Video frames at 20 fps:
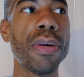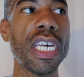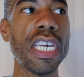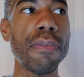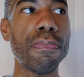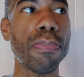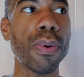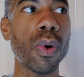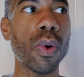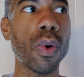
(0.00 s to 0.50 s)

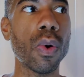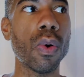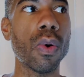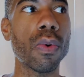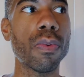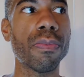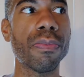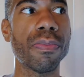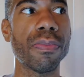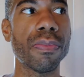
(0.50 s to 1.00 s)

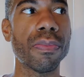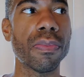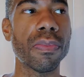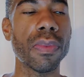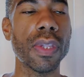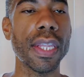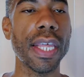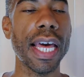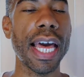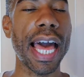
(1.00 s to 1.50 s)
people
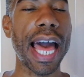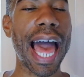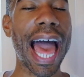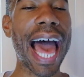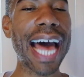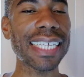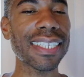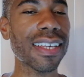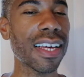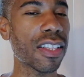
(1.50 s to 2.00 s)

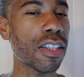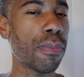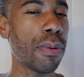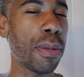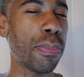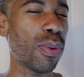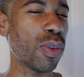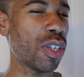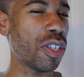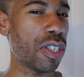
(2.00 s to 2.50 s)
ask other
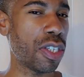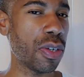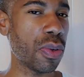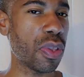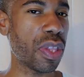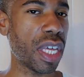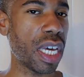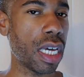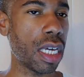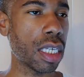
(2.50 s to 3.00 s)
people to
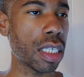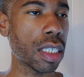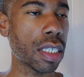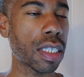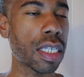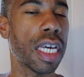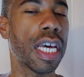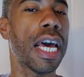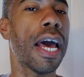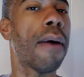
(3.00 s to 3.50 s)
do
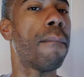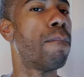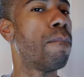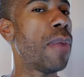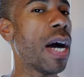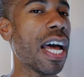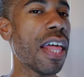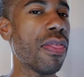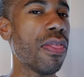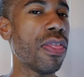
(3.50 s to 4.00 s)
things,
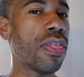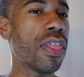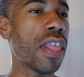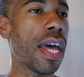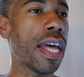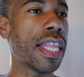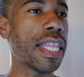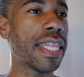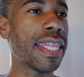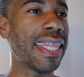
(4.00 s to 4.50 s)
but
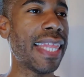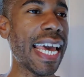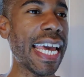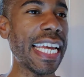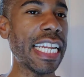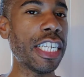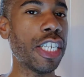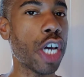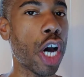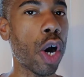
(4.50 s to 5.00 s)

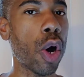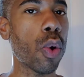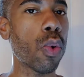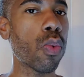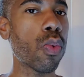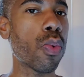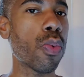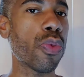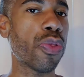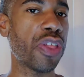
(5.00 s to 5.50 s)
they
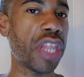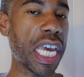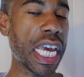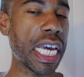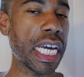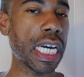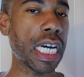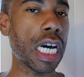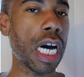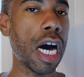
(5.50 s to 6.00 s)
don't
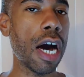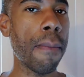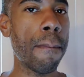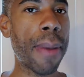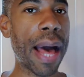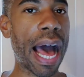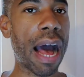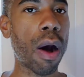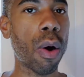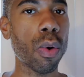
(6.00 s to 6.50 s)
think
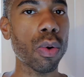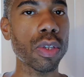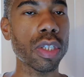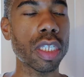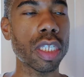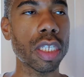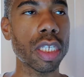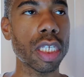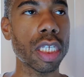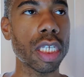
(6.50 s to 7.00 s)

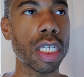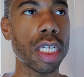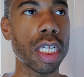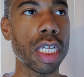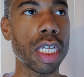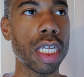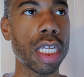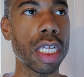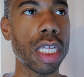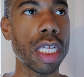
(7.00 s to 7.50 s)
about
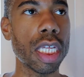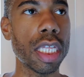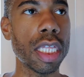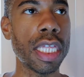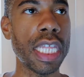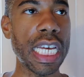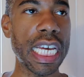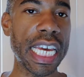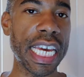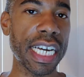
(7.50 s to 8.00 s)

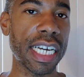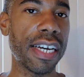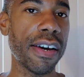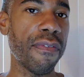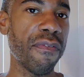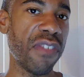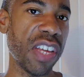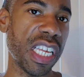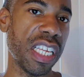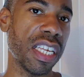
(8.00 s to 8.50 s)
the
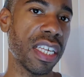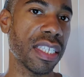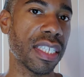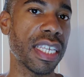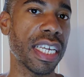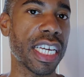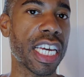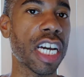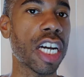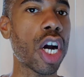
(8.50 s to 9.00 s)

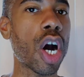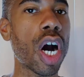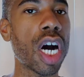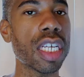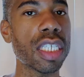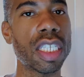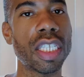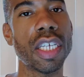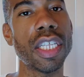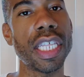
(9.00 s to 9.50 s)
inconvenience it can
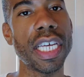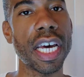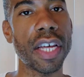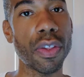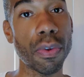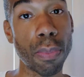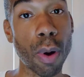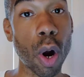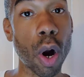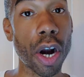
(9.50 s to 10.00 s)
cause to the
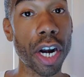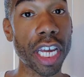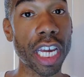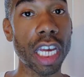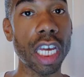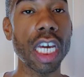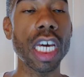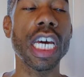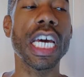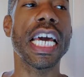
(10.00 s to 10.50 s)
other
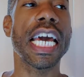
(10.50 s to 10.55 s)
party.